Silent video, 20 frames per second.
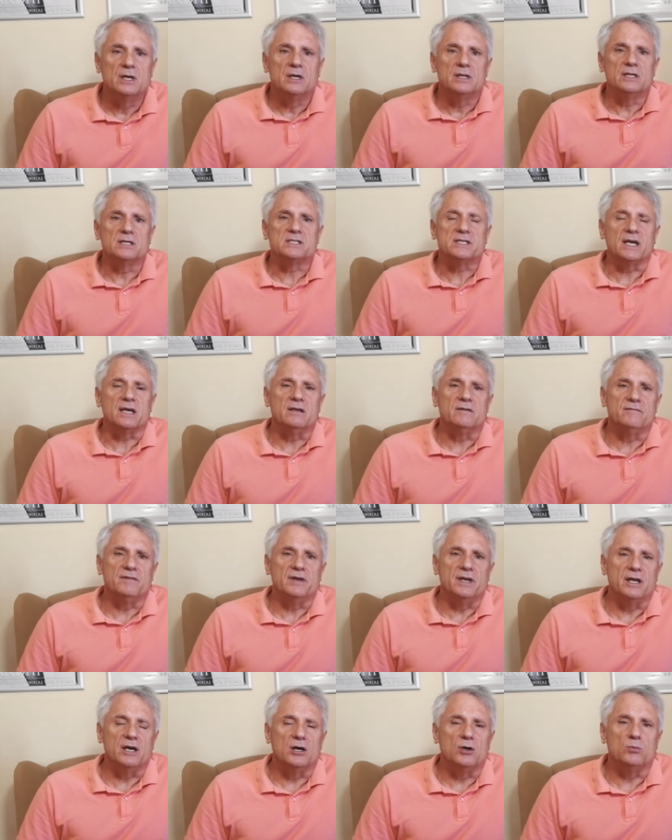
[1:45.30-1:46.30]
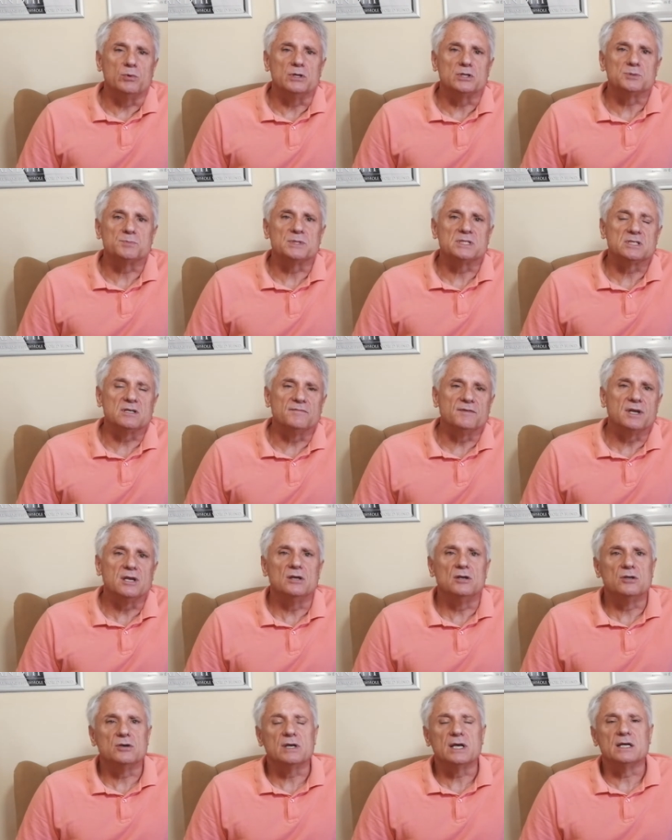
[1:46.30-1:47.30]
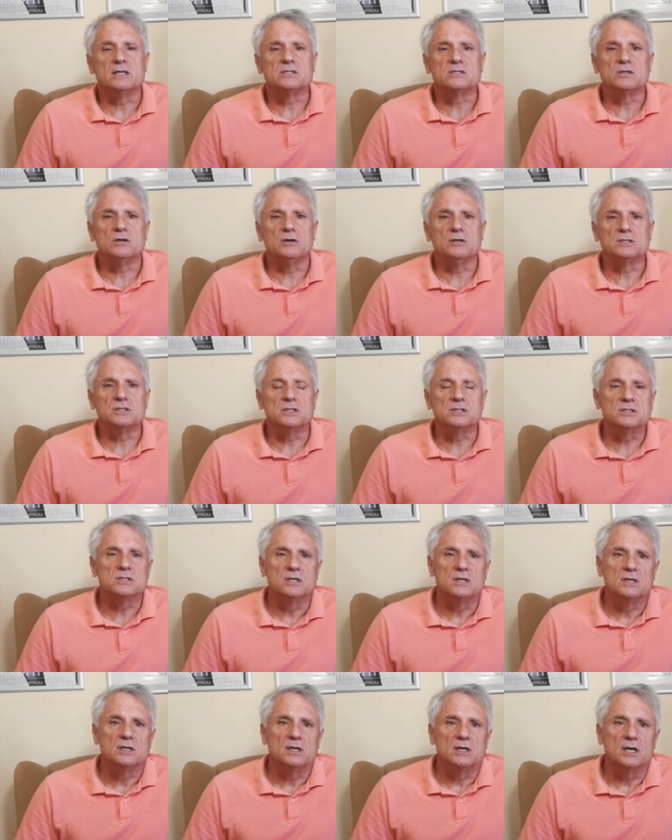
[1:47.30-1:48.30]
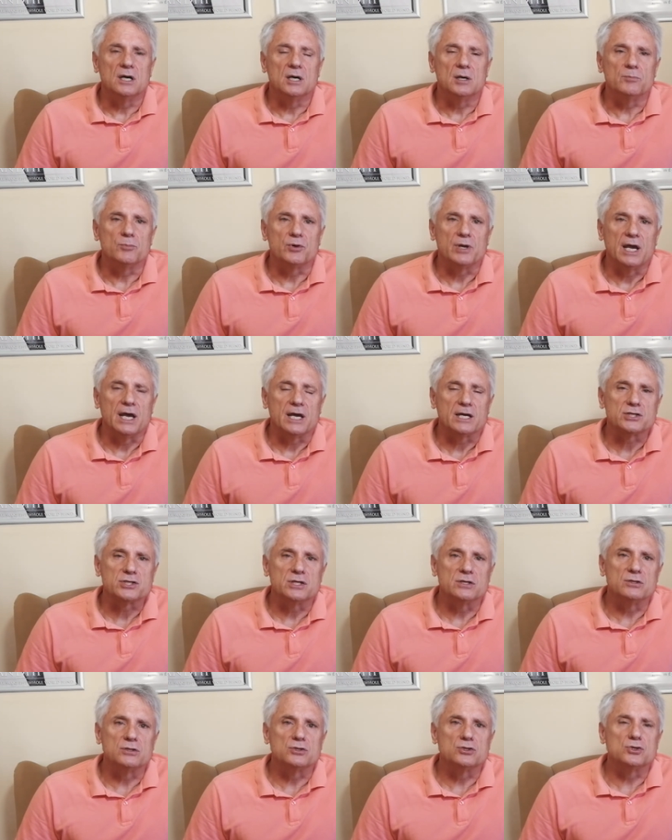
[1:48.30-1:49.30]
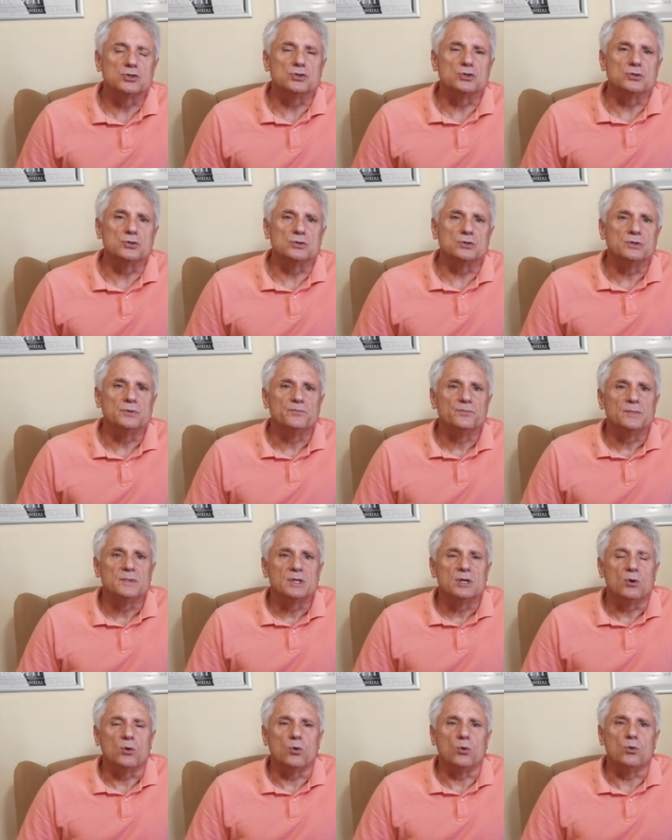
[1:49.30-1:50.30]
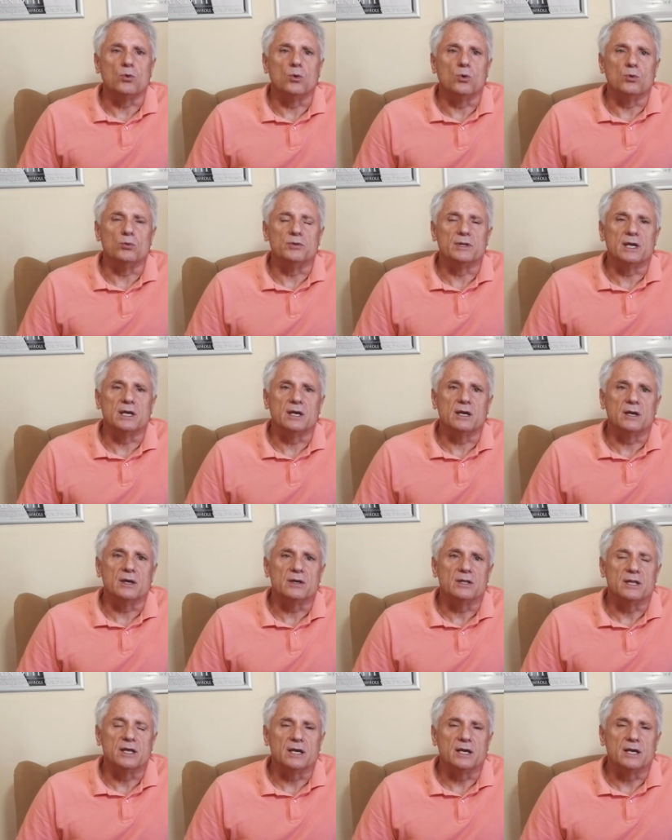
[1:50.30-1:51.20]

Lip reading: In the second video, we'll specifically look at SARS's reaction to or their